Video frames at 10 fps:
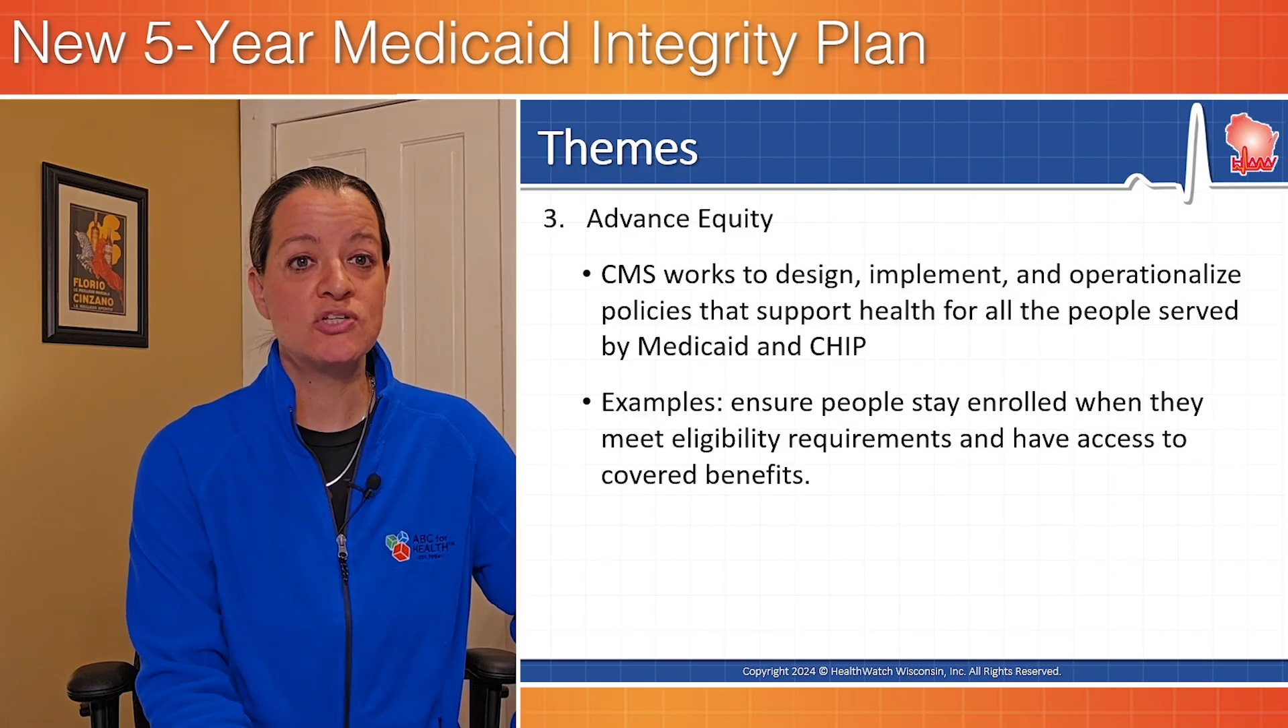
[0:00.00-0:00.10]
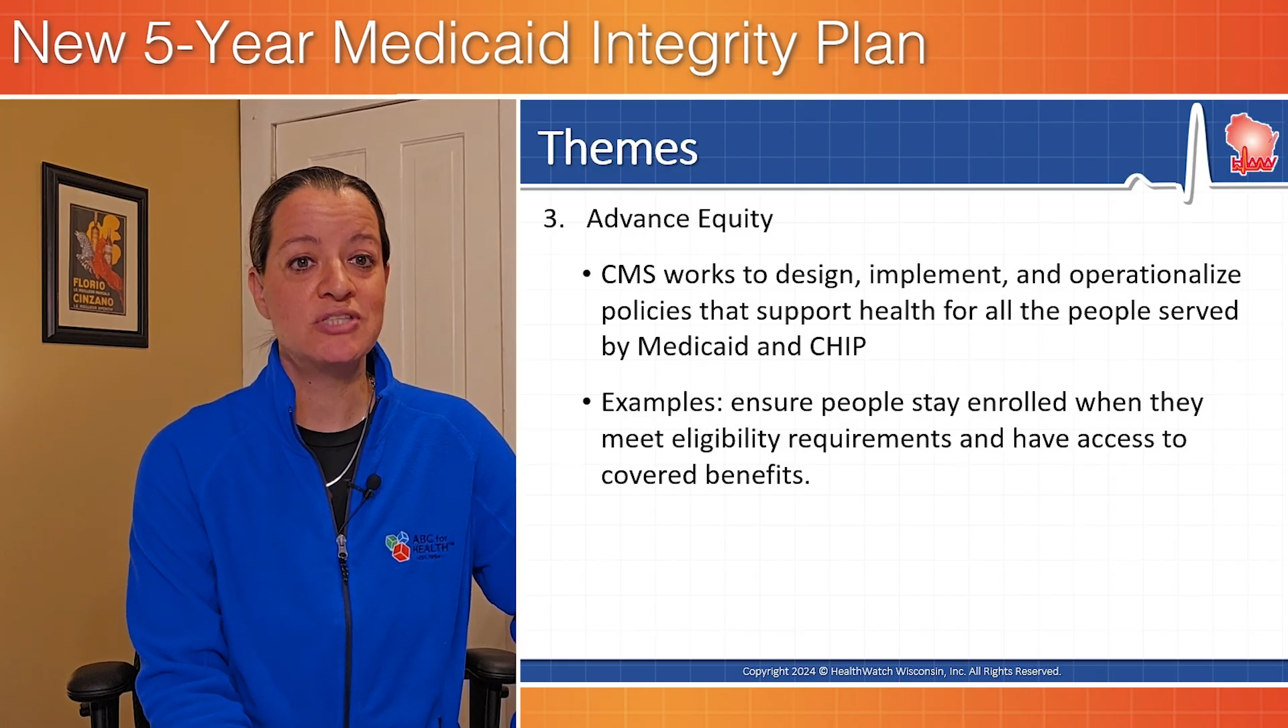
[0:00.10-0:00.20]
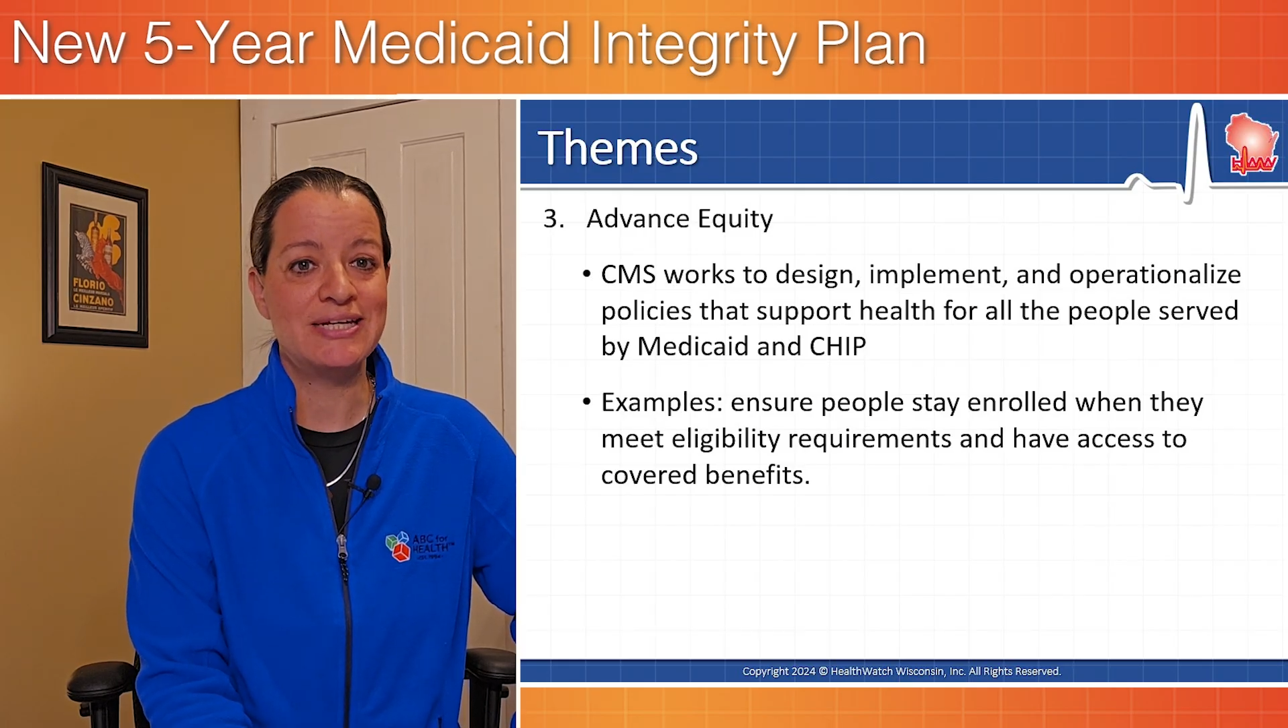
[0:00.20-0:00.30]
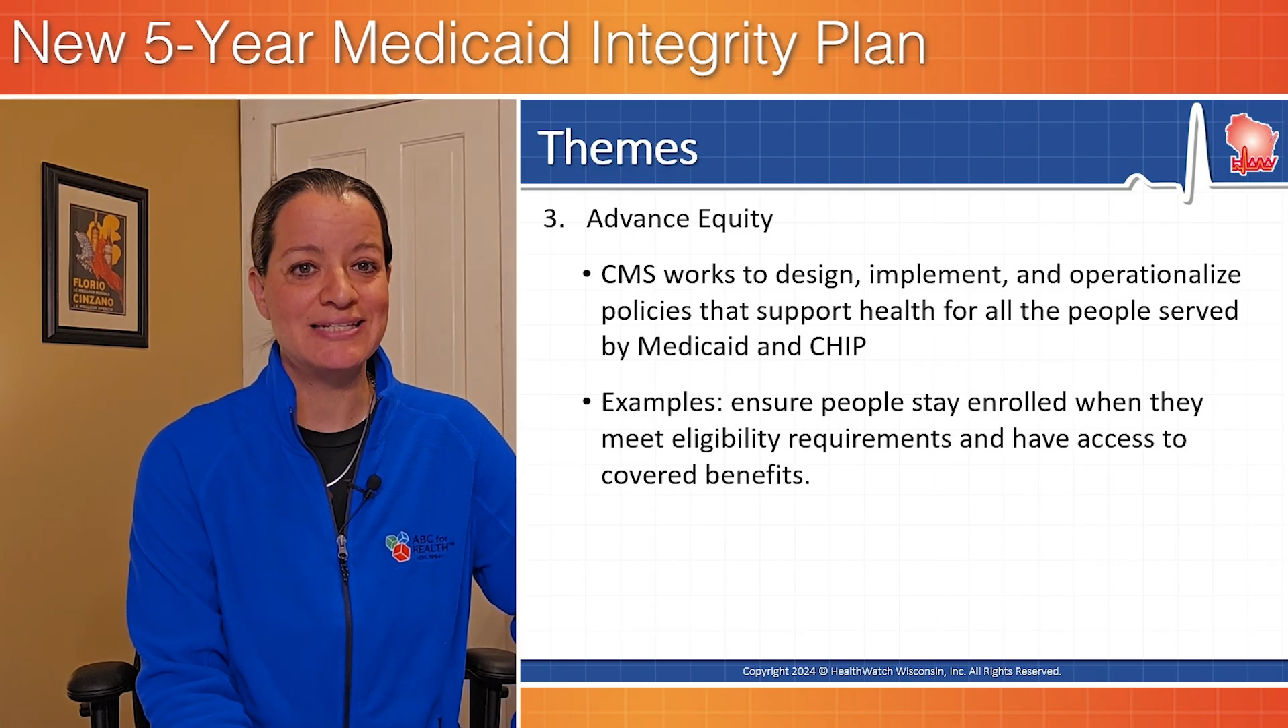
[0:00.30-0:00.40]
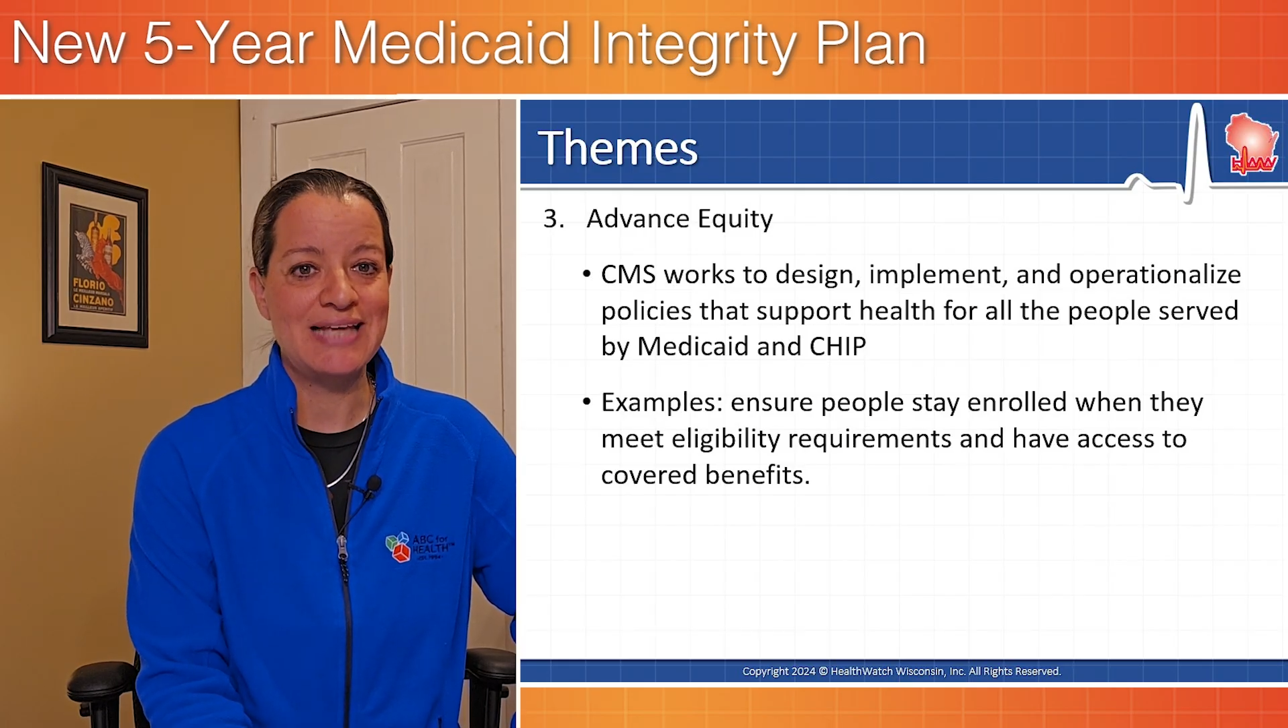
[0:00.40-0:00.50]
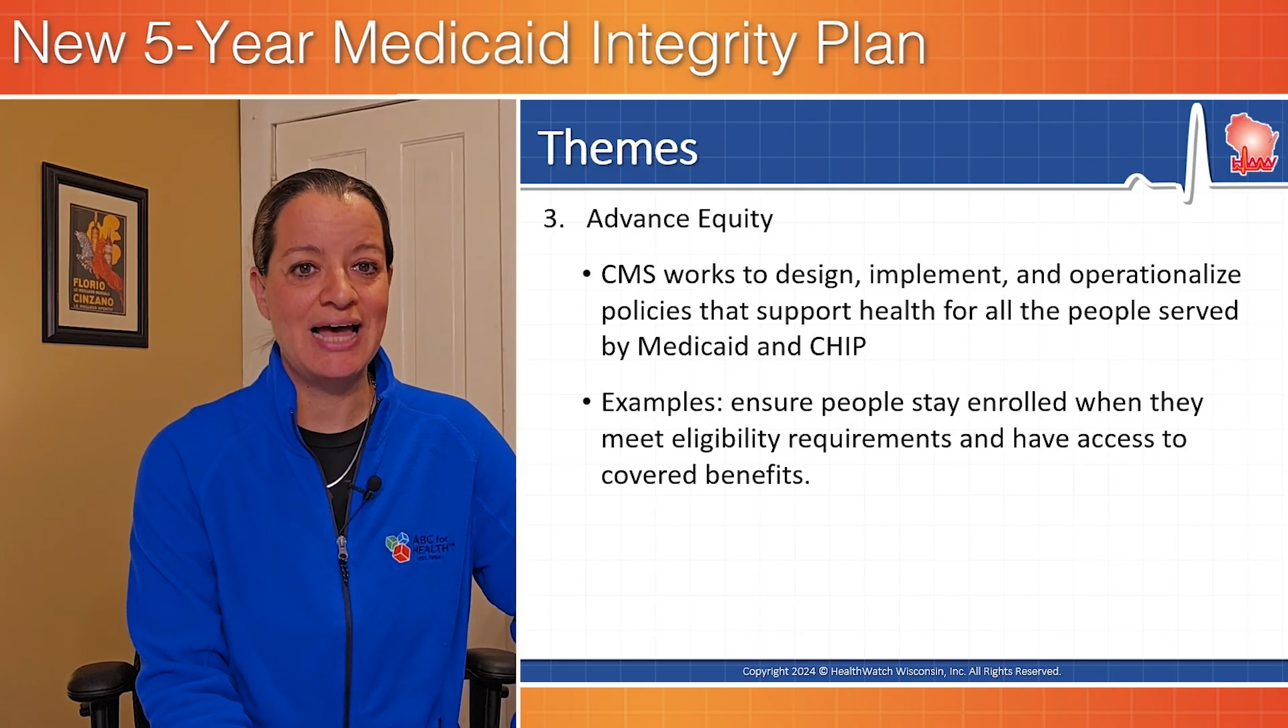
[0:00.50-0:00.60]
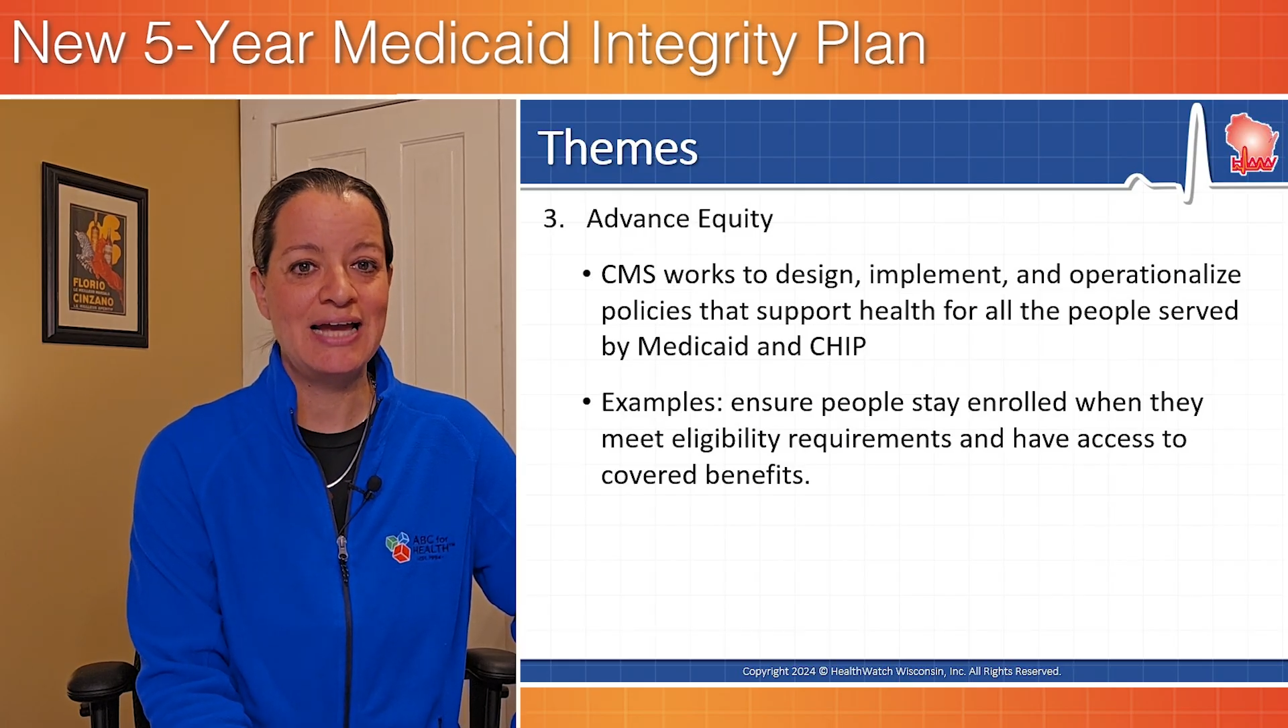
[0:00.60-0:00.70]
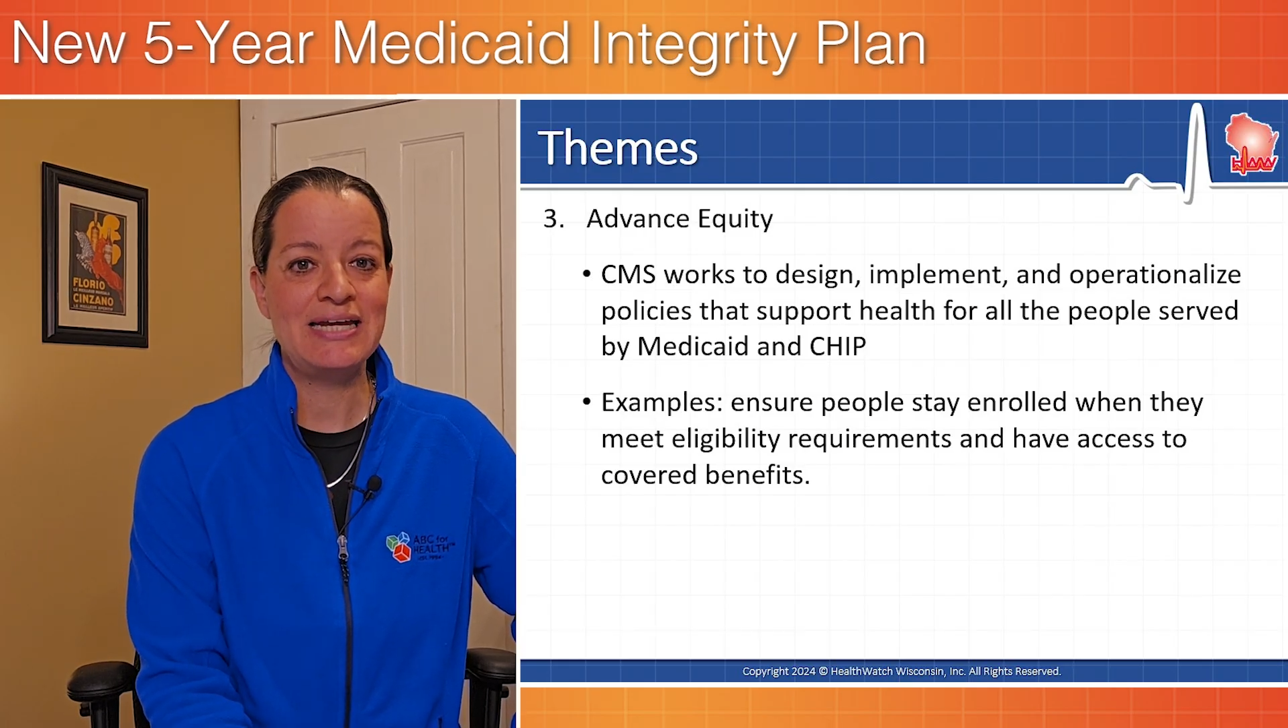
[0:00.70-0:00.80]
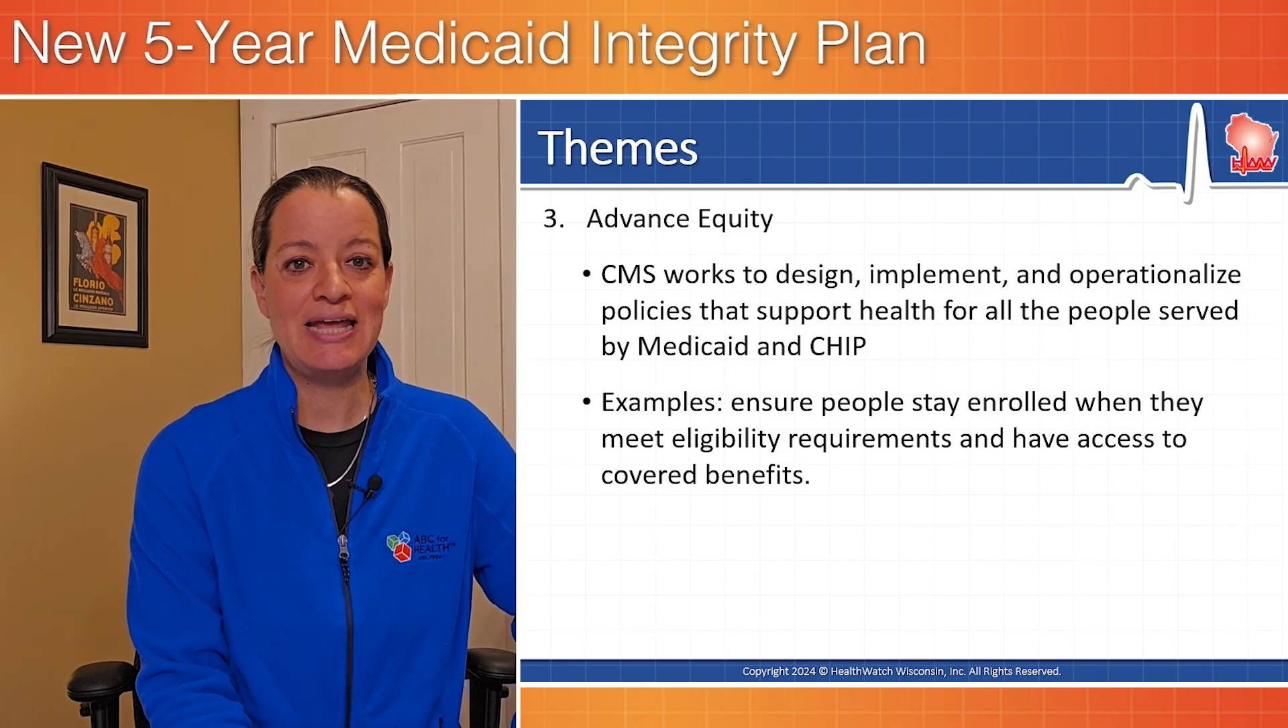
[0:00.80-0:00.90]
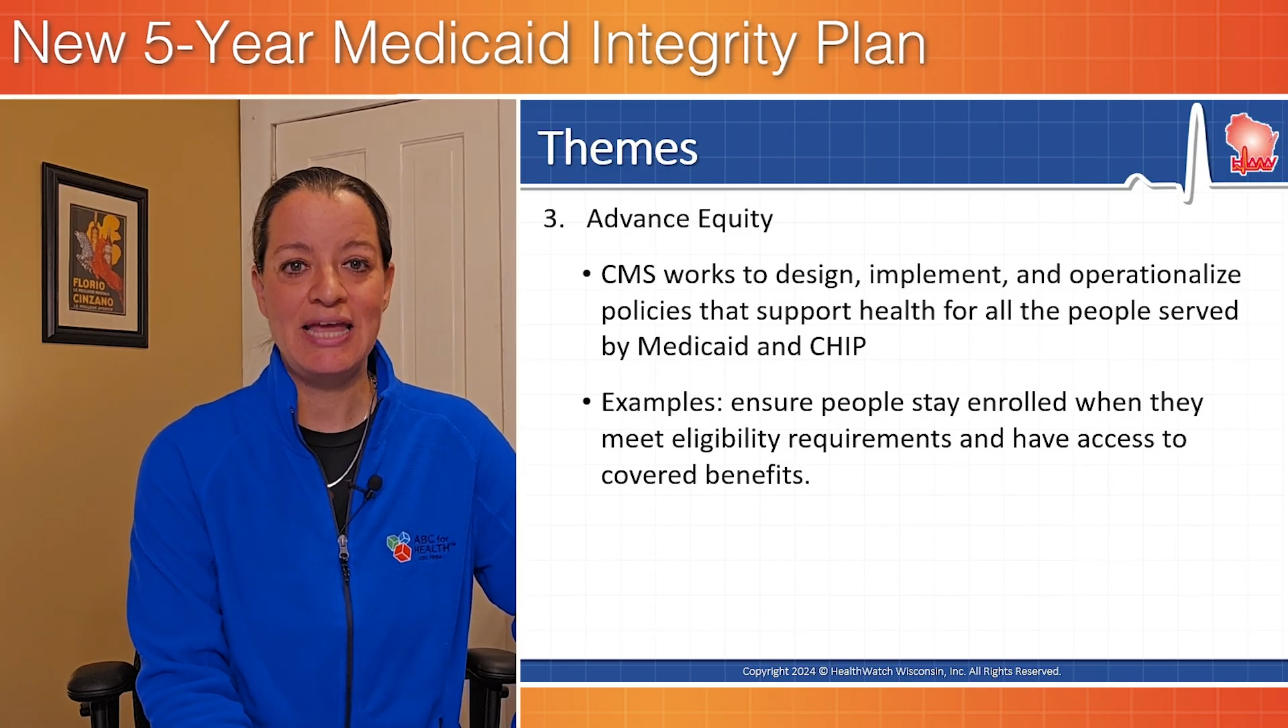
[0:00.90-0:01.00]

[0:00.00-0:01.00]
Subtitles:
to design,